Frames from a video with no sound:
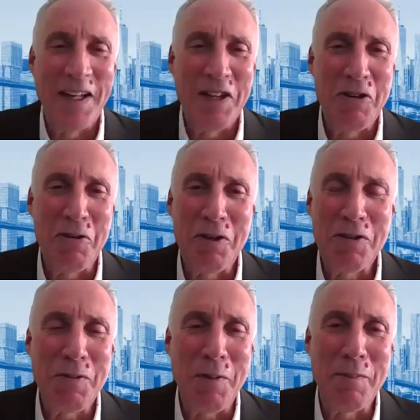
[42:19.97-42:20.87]
There's
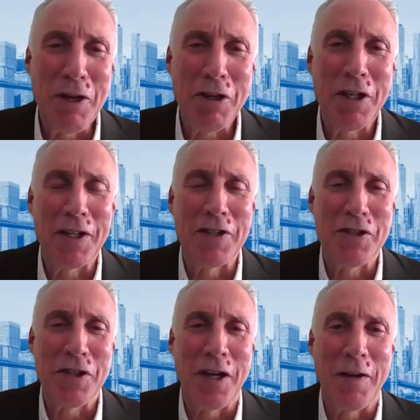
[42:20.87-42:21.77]
Americans.
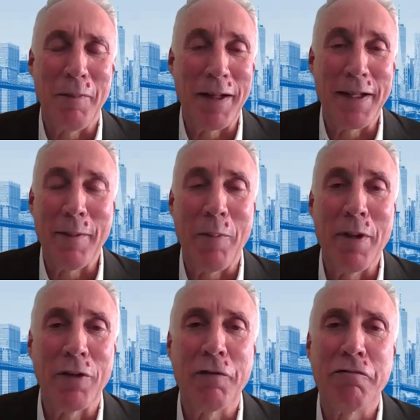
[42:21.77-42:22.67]
I think about
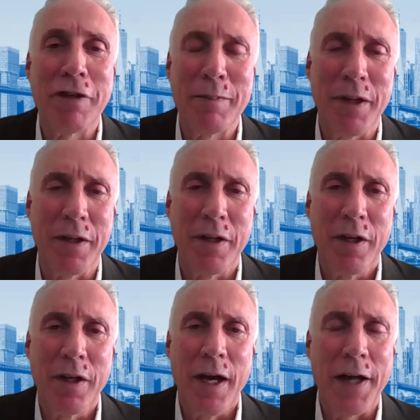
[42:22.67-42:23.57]
Milton Friedman.
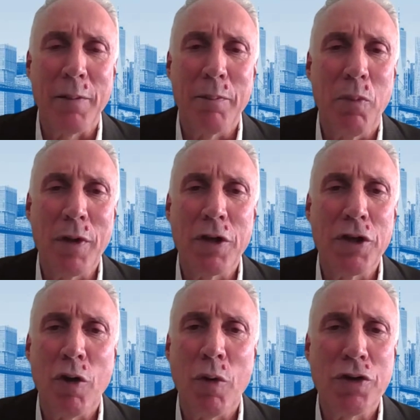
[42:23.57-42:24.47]
When the
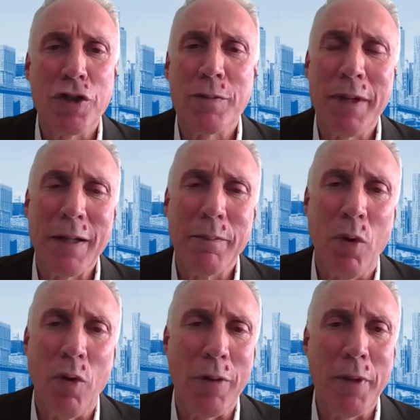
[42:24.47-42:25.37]
euro was just being
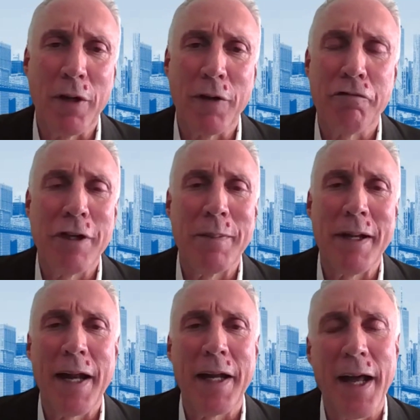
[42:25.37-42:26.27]
born, Milton
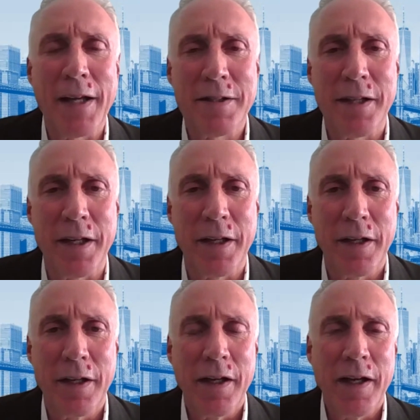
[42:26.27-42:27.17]
Friedman had an essay
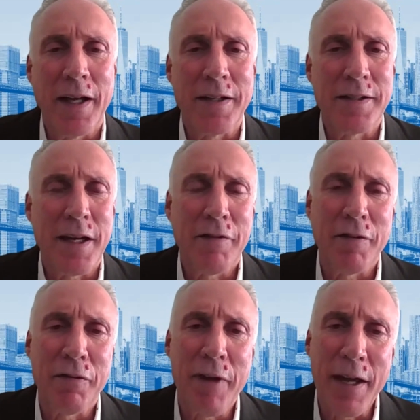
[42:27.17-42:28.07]
and said, if
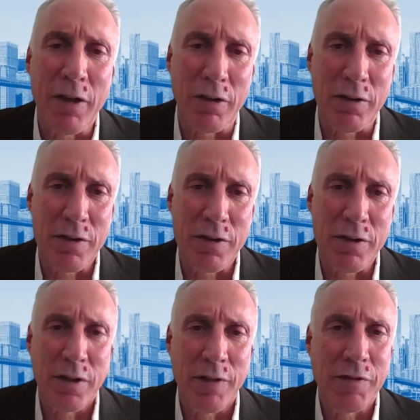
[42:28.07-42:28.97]

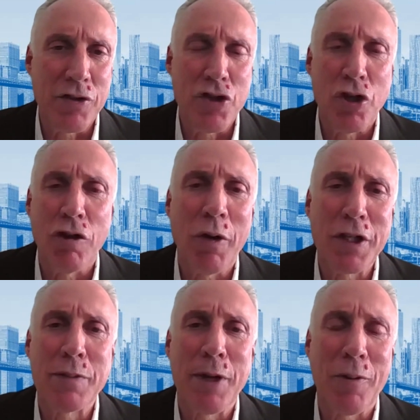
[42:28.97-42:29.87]
this euro
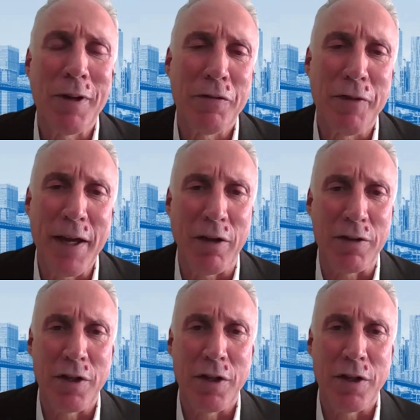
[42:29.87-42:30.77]
experiment
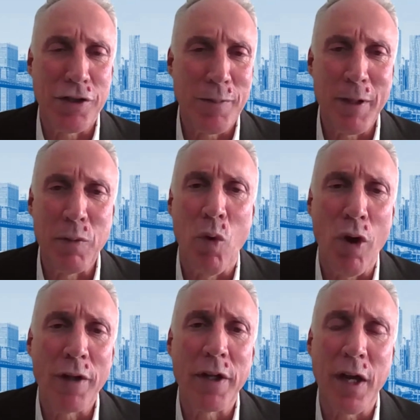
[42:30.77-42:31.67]
fails, there's going to be
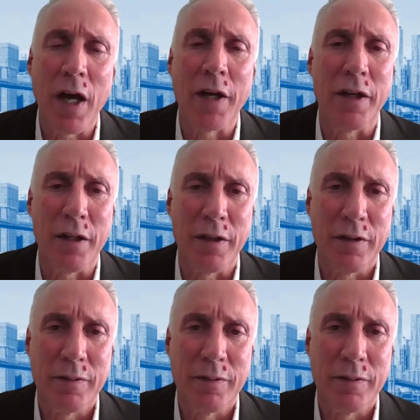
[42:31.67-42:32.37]
war on the continent.